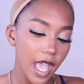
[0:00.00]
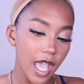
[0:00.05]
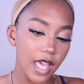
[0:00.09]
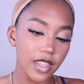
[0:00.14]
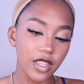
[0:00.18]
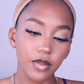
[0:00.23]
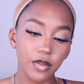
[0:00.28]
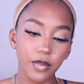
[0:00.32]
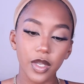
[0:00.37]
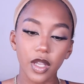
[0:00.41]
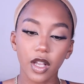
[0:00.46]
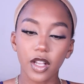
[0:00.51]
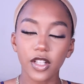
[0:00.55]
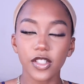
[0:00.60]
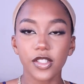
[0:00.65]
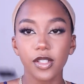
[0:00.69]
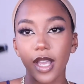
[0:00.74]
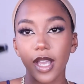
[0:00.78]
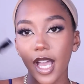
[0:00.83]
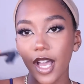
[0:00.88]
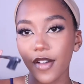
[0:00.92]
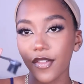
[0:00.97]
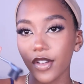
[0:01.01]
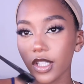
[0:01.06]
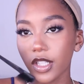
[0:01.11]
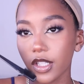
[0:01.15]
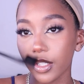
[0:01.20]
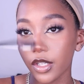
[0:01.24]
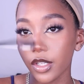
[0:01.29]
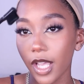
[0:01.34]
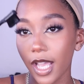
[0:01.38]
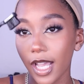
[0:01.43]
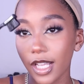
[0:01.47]
And then we also have a
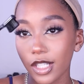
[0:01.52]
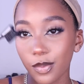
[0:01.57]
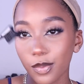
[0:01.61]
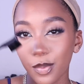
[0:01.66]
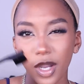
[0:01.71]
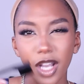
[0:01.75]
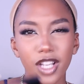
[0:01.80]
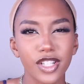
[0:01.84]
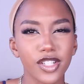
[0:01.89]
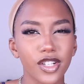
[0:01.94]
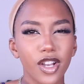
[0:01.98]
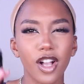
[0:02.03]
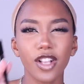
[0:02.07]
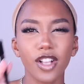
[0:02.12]
little edge brush,